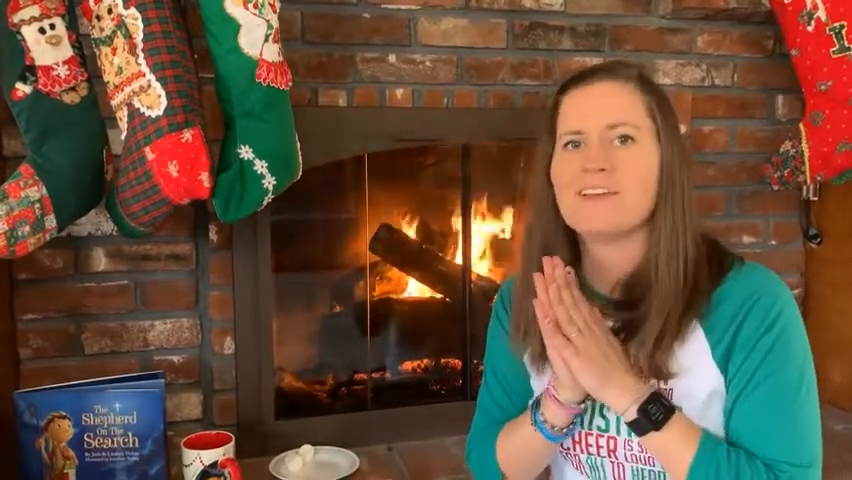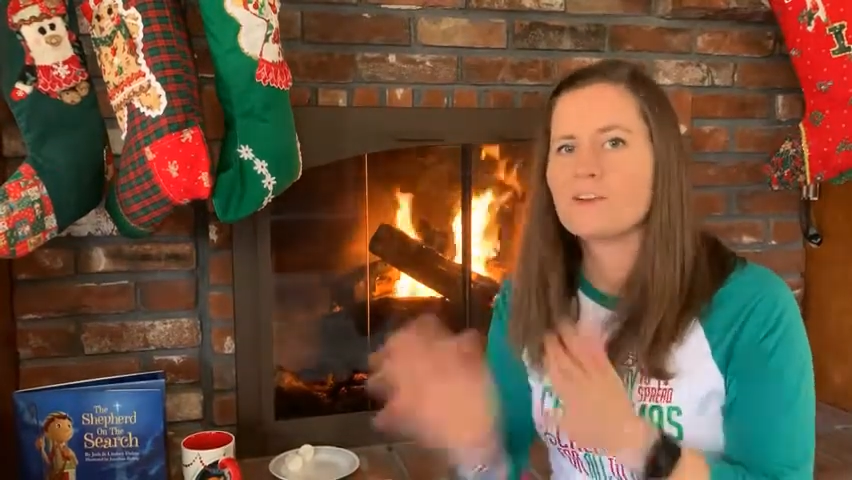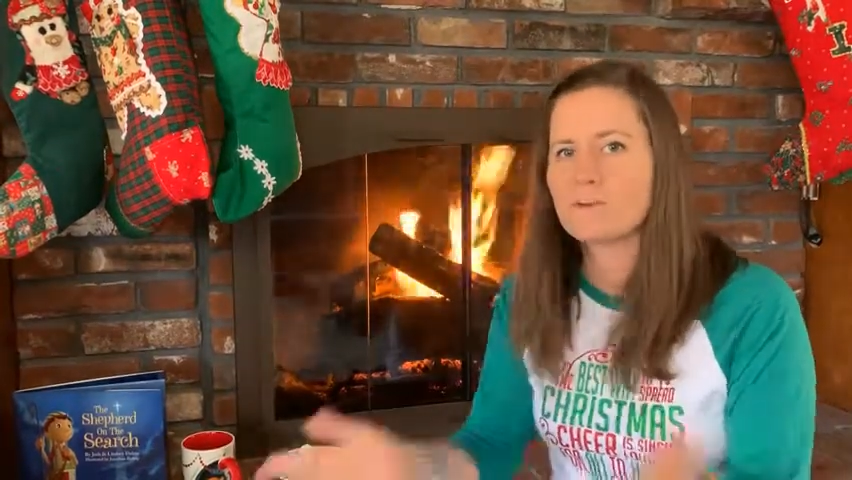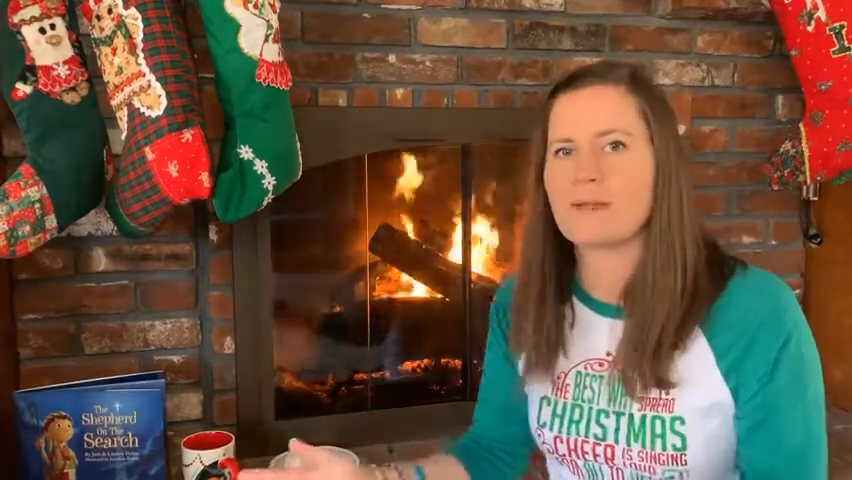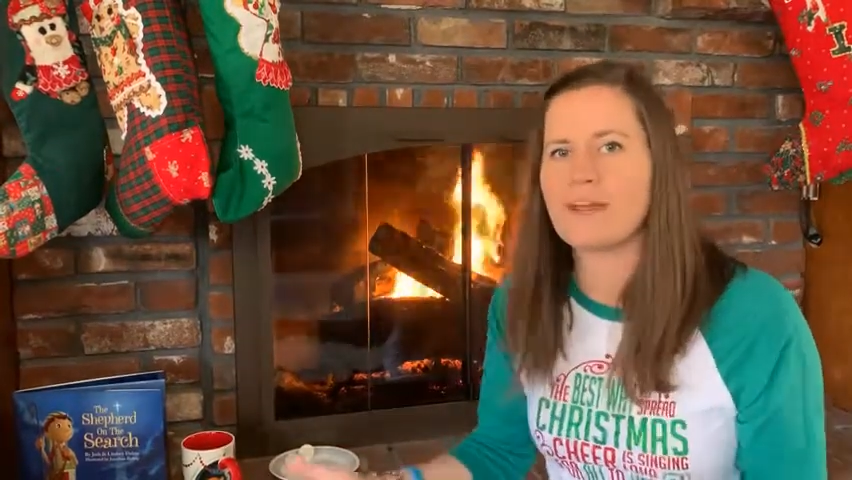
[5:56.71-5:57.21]

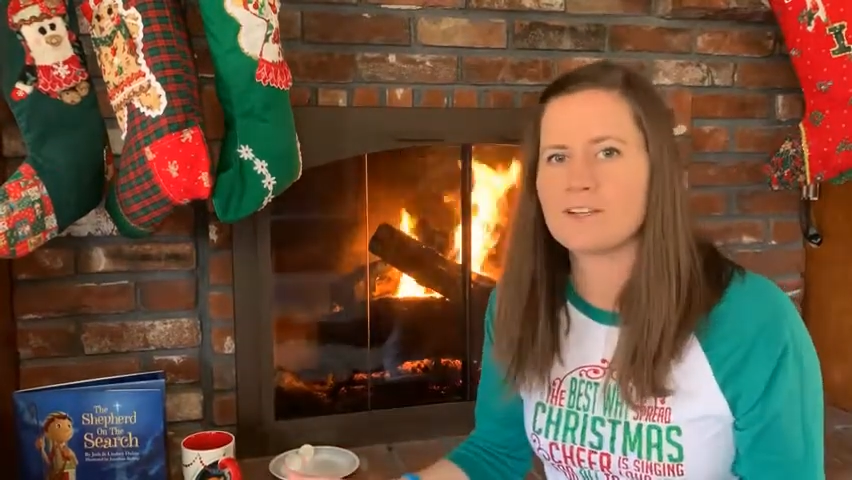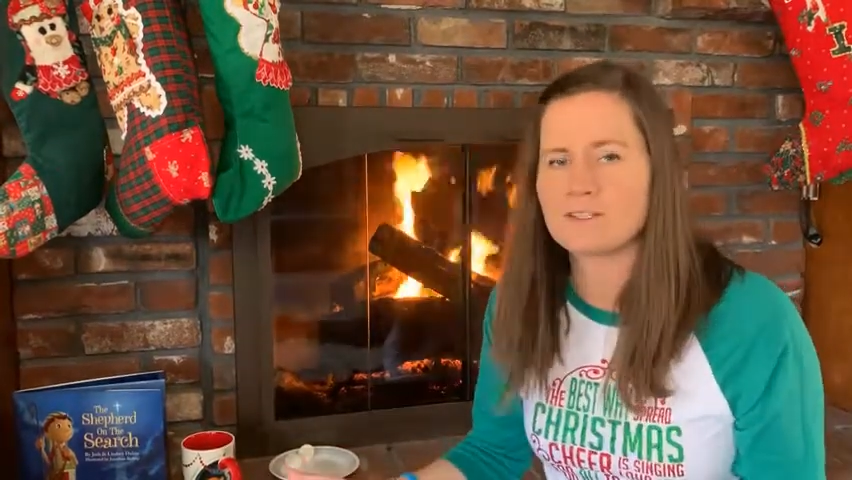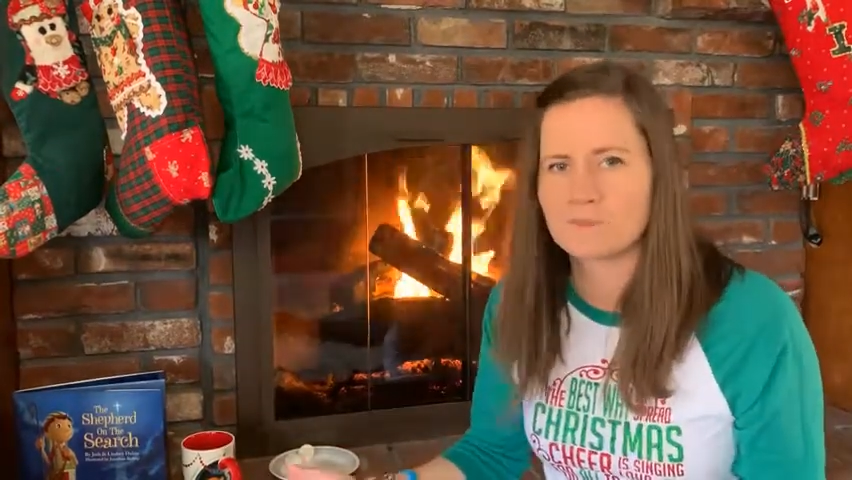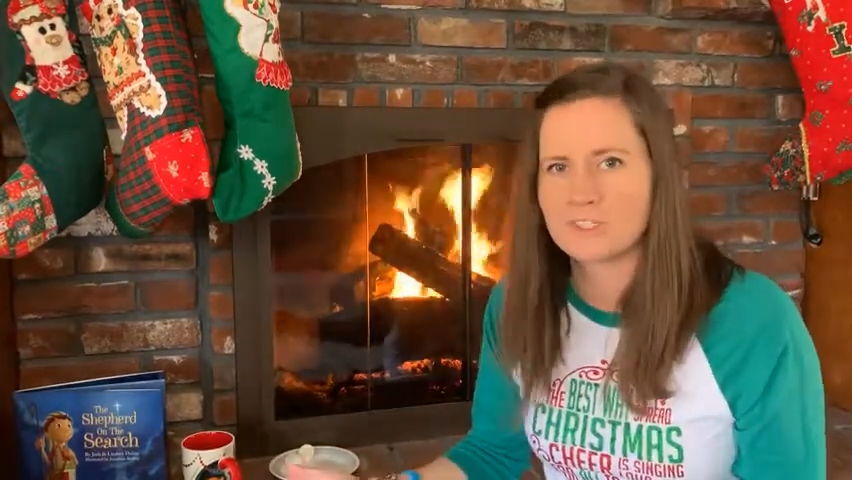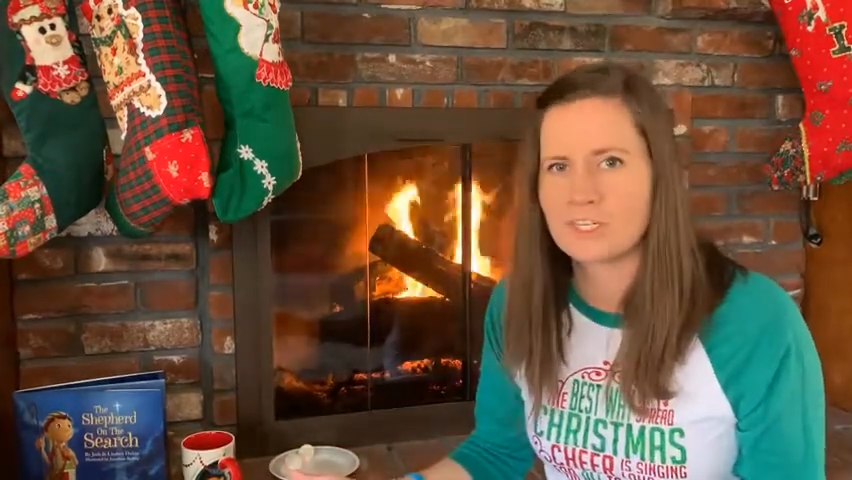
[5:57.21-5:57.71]
Your
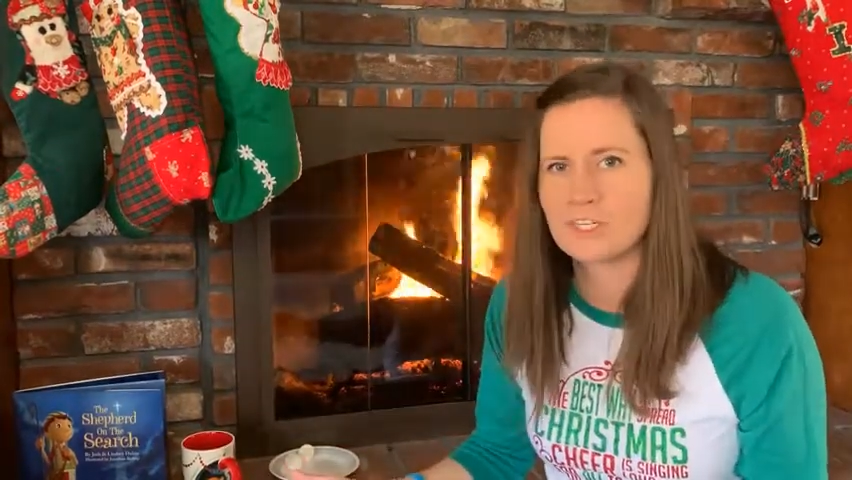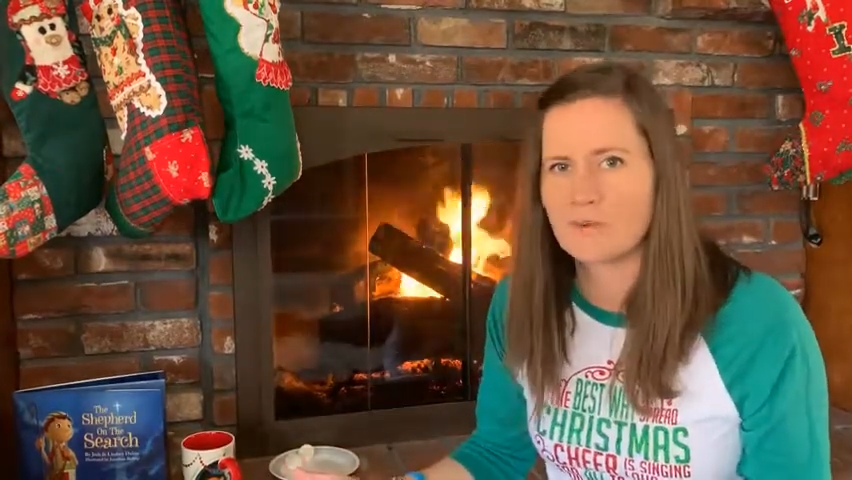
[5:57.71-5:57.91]
parents will cheer you